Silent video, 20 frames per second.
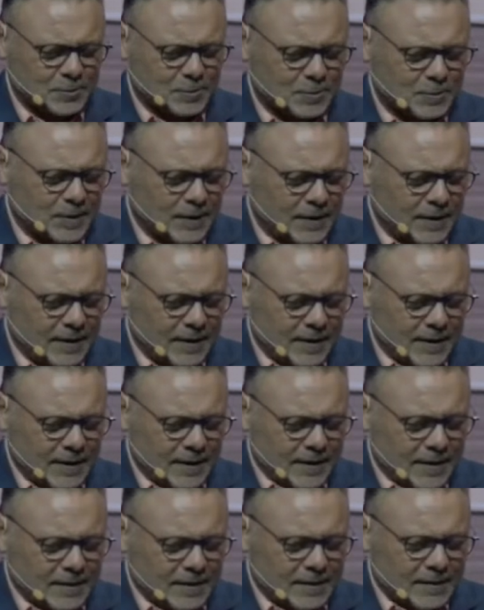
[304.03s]
It's
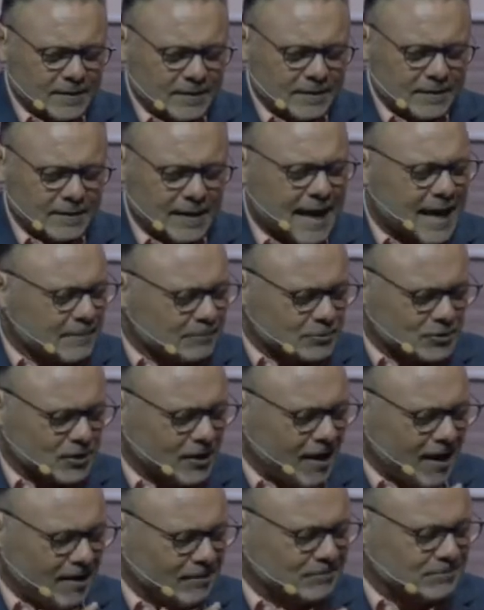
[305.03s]
lamb
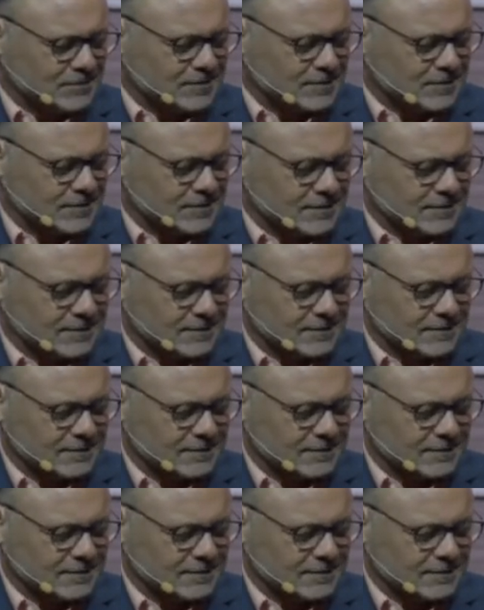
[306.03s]
chops.